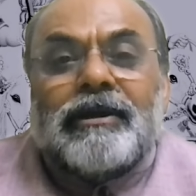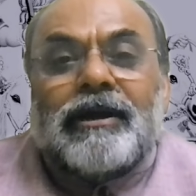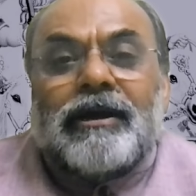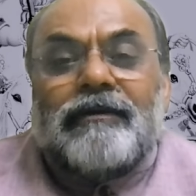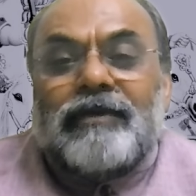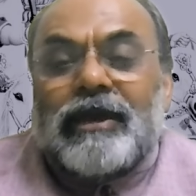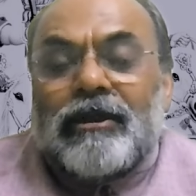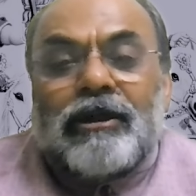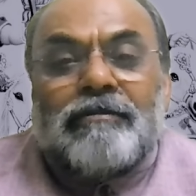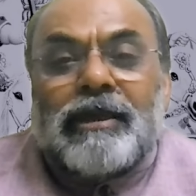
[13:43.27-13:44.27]
Uh, we are
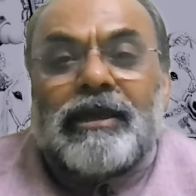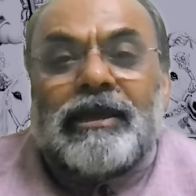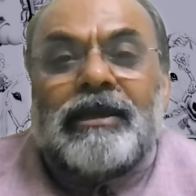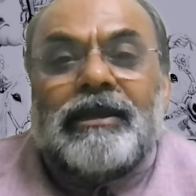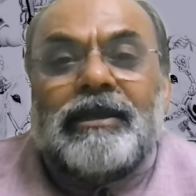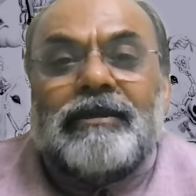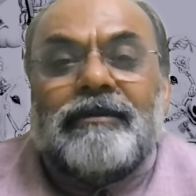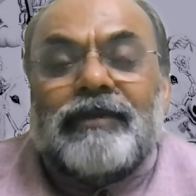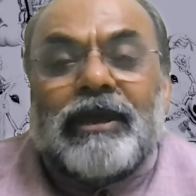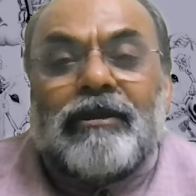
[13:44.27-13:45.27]
not making any, we are